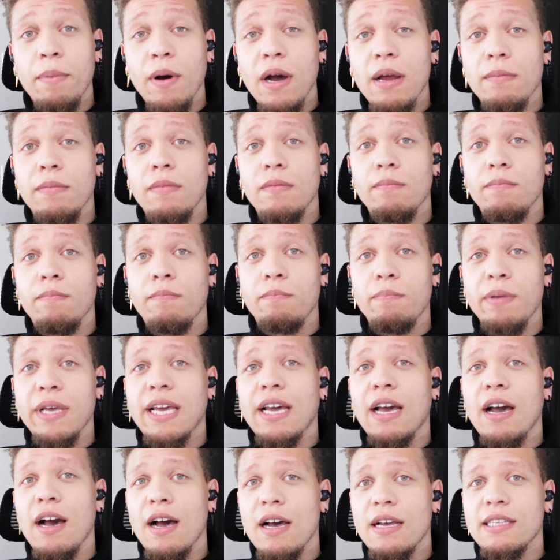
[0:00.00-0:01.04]
But
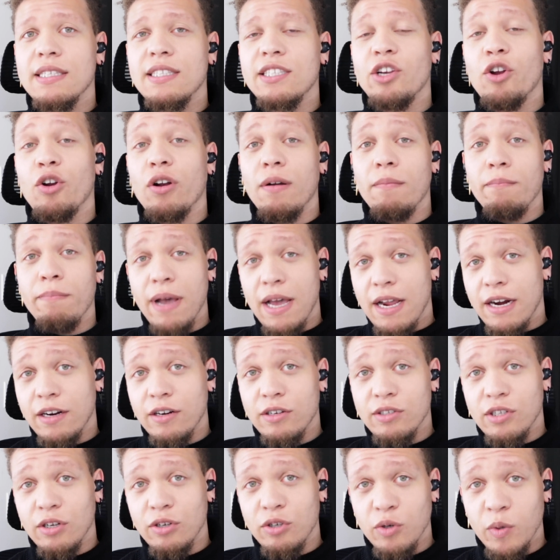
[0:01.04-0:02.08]
because your
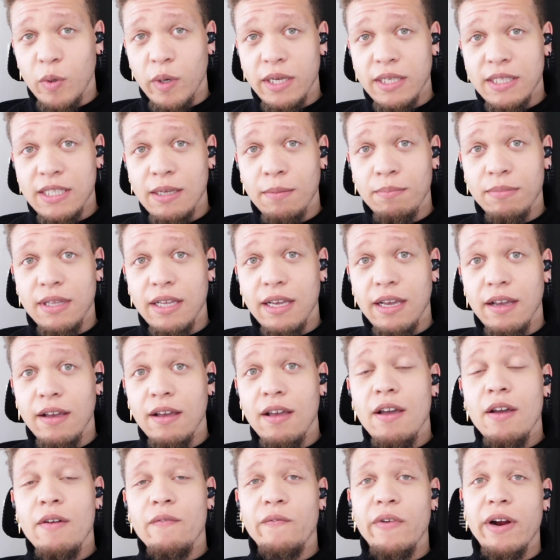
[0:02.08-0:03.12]
competitors are doing something
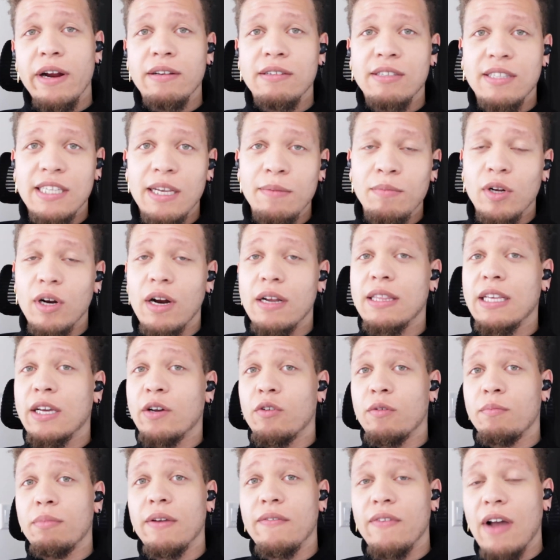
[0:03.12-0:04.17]
very similar, I think
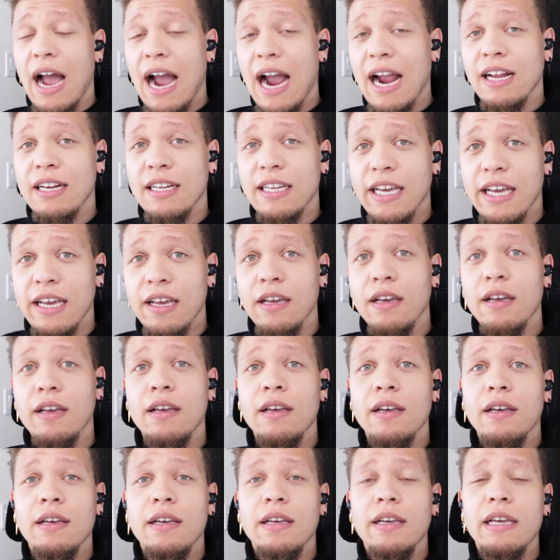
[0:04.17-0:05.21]
it would be highly
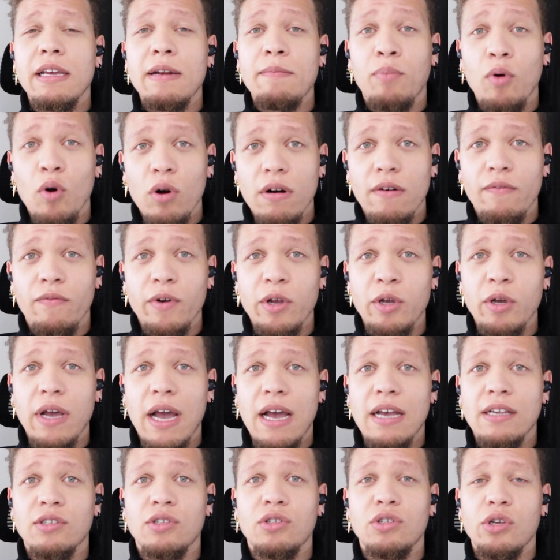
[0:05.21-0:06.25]
important for you
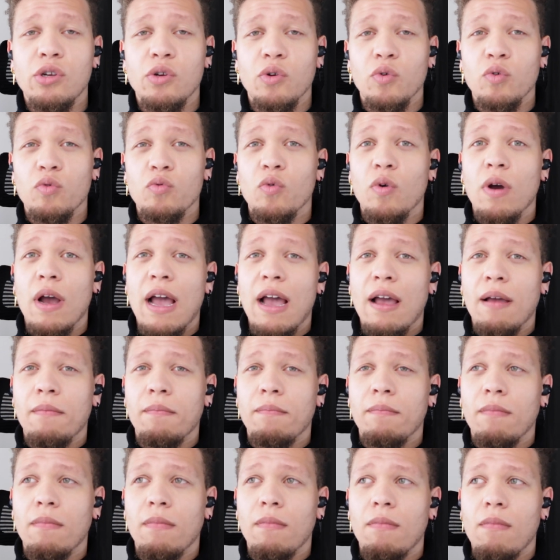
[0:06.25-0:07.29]
guys to,
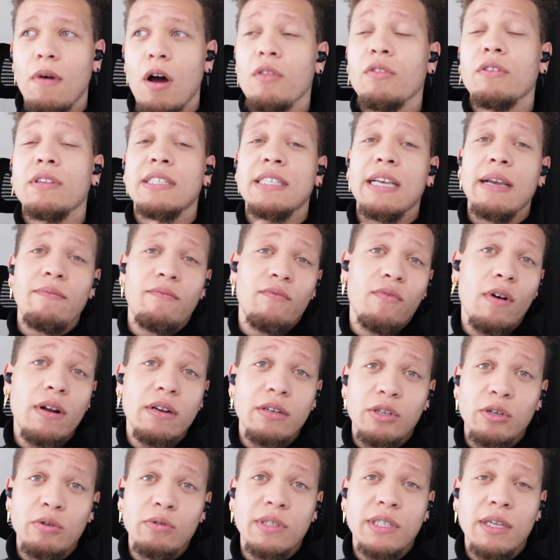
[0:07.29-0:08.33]
on the same
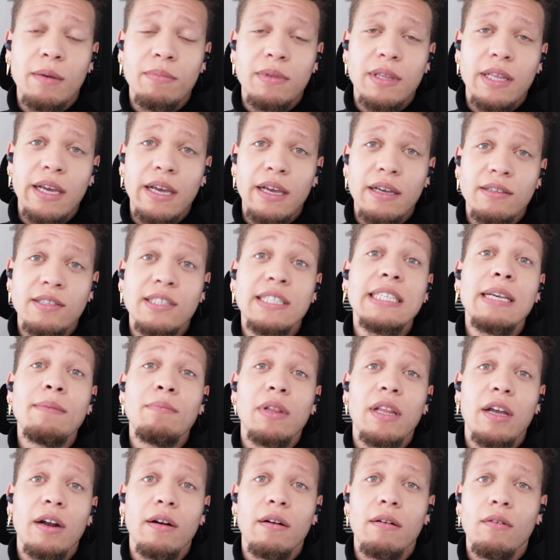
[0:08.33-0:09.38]
front, do something
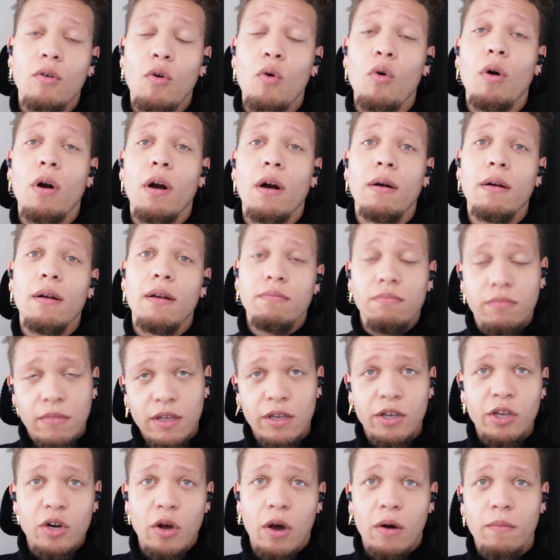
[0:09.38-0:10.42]
similar, or,
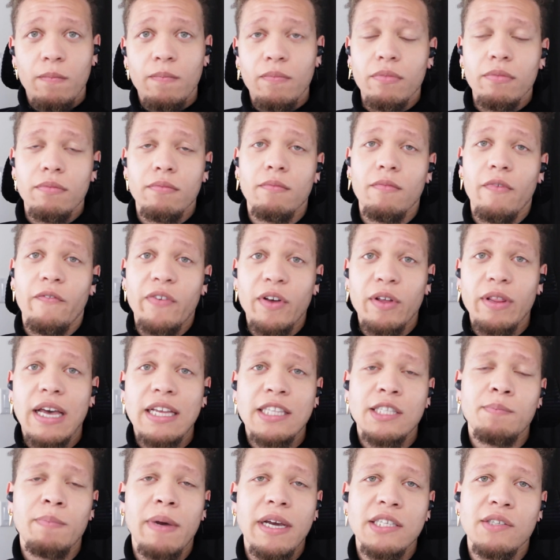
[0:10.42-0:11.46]
fill
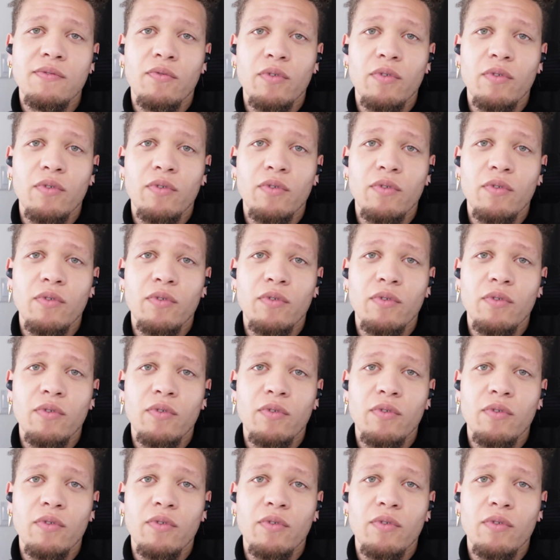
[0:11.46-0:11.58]
that space.